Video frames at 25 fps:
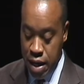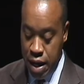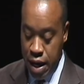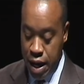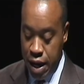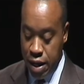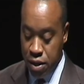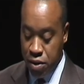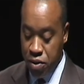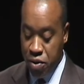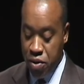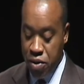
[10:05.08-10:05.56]

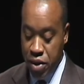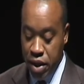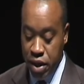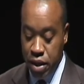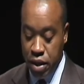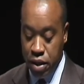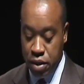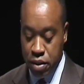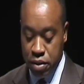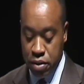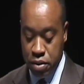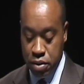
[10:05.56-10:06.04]
and
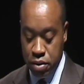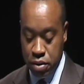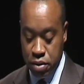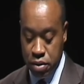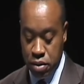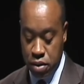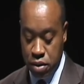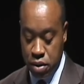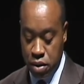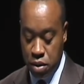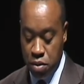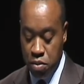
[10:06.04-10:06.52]
creating
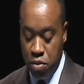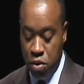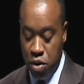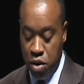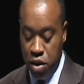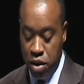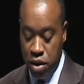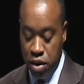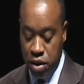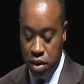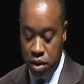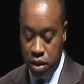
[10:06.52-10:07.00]

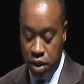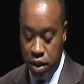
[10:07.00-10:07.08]
more